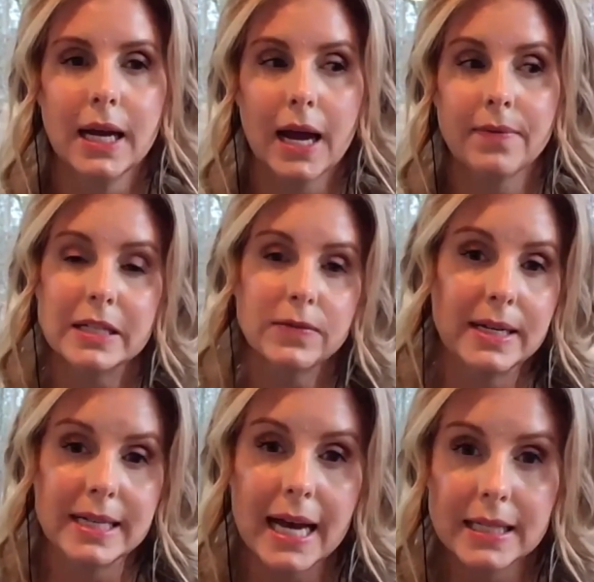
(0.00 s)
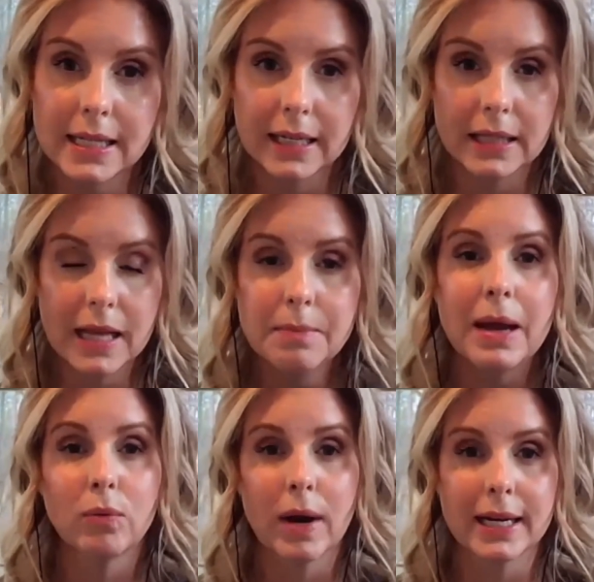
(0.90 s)
and that's fantastic and they
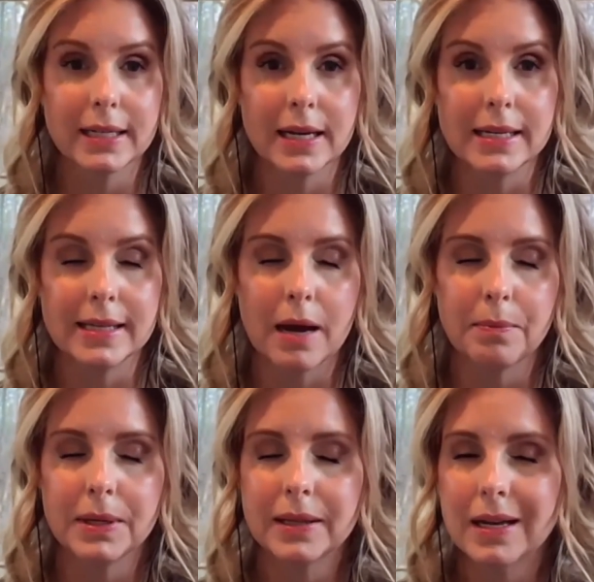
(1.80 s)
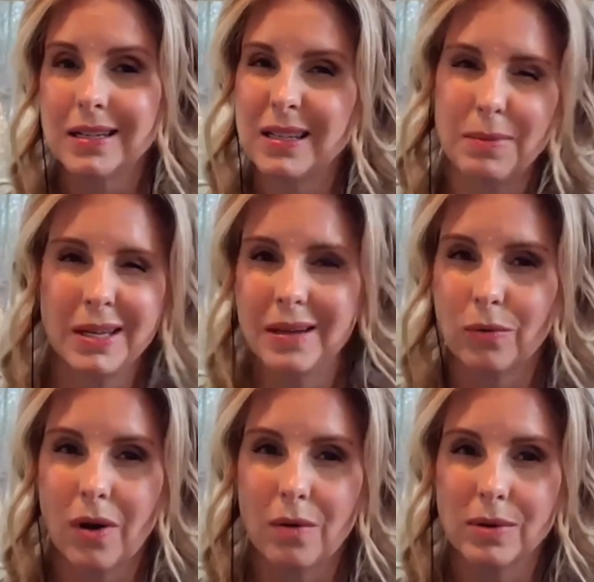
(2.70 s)
may recognize that but that doesn't mean that
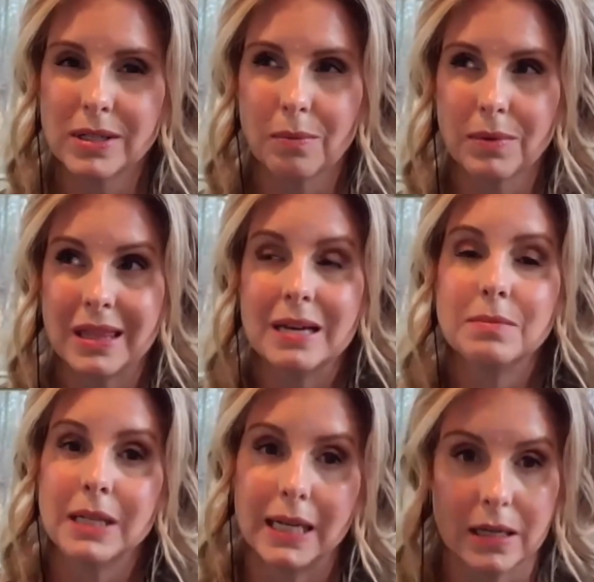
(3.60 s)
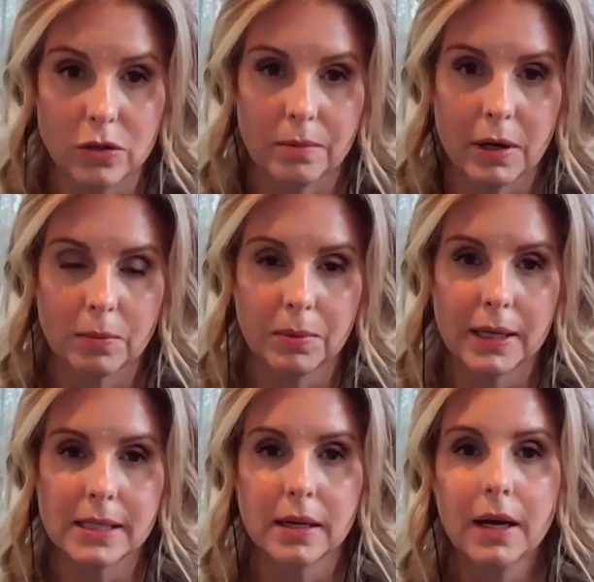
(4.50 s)
will always help them to get into a better
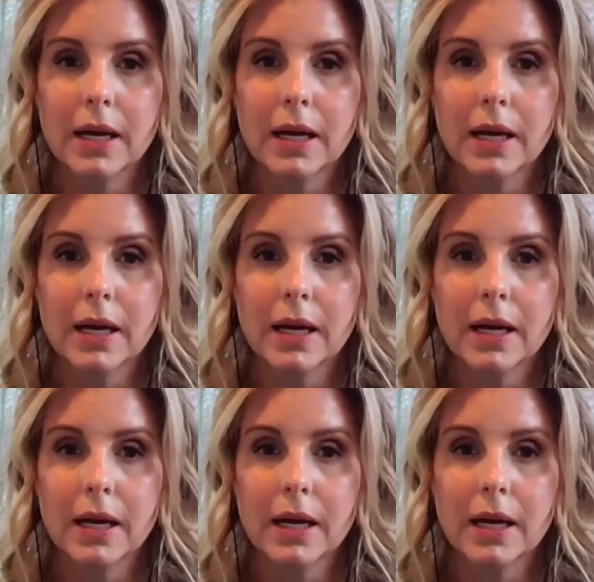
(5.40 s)
place